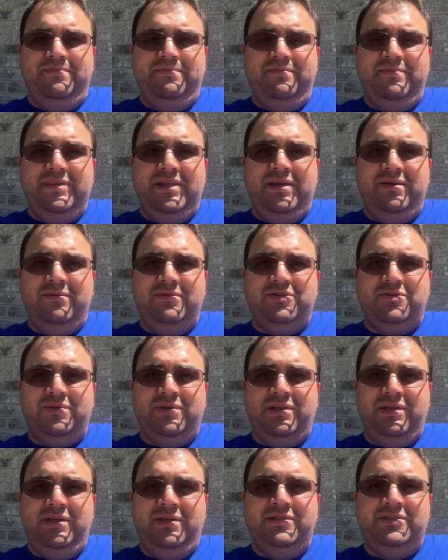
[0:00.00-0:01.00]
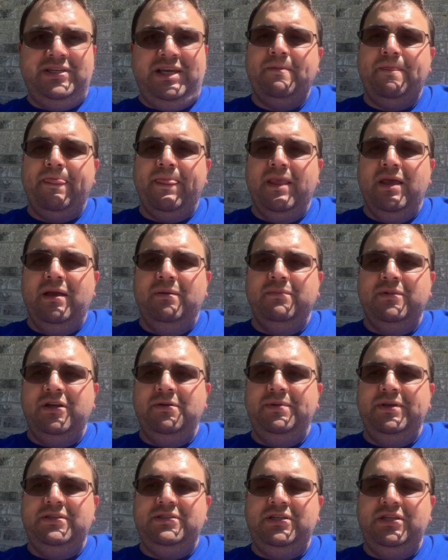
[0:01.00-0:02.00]
and it was really sappy. I'm gonna
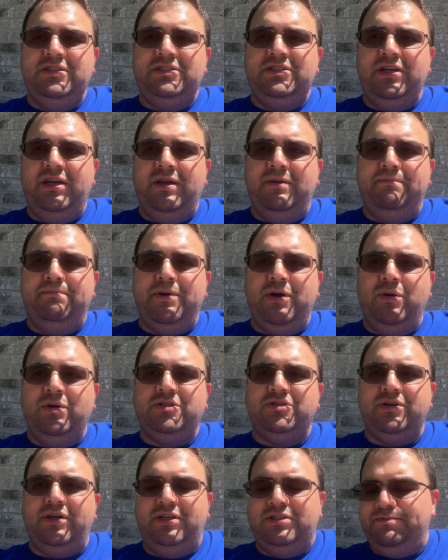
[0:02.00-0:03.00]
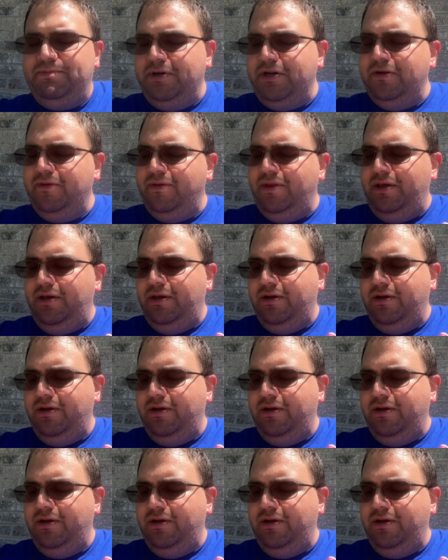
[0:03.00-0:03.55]
be teaching poetry as part of the